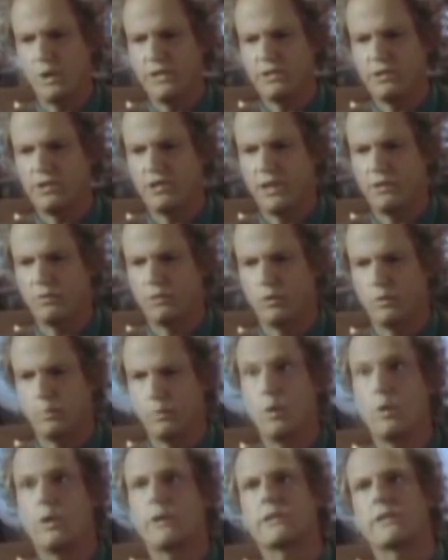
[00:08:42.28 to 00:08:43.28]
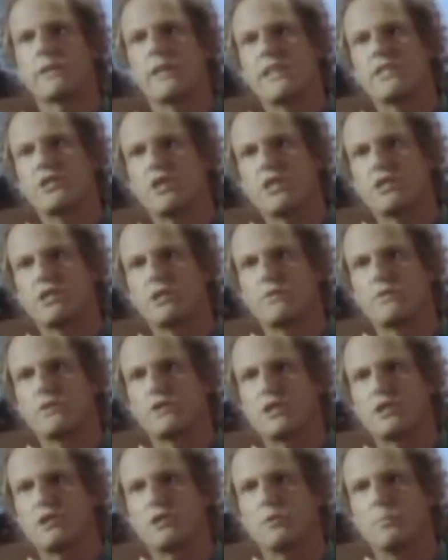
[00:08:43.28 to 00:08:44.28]
is the chairman's affinity for
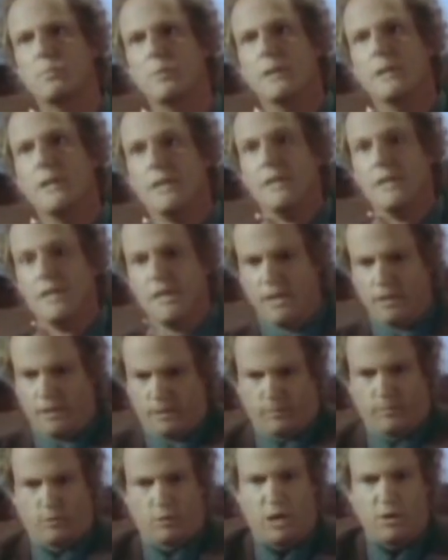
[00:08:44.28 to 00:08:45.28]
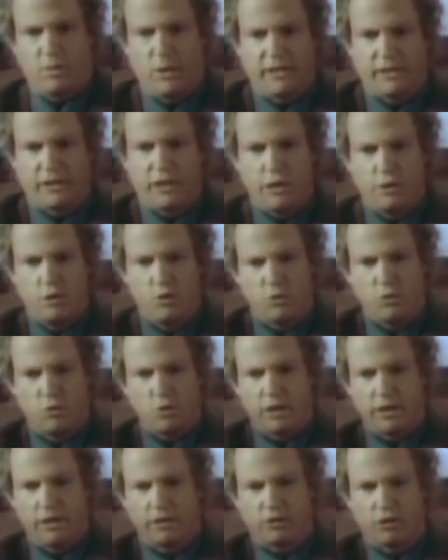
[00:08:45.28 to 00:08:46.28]
greed. The decisions and
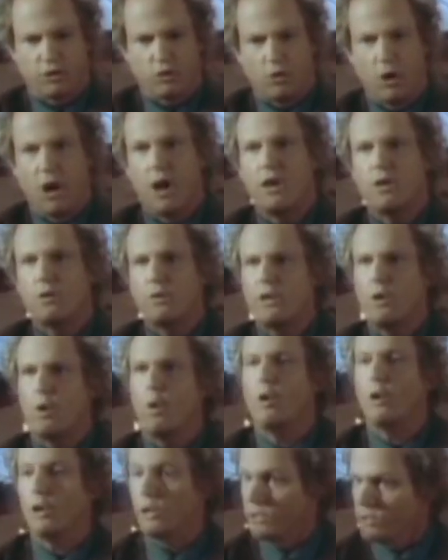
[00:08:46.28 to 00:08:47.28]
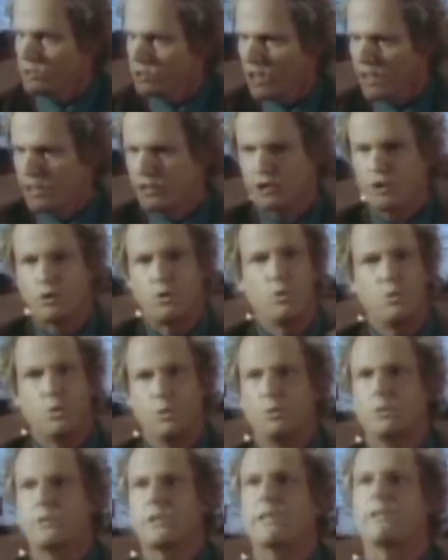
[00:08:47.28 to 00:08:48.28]
choices he makes are all for the benefit of the
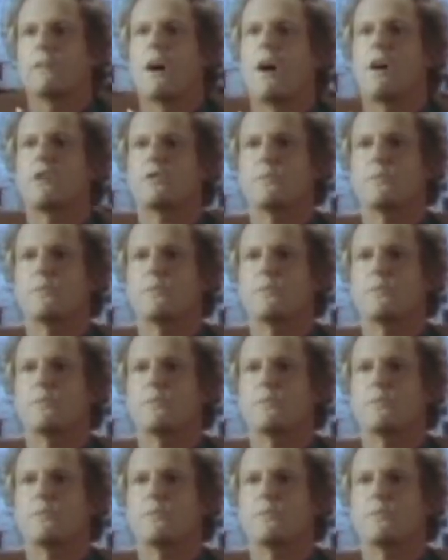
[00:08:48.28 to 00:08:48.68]
company,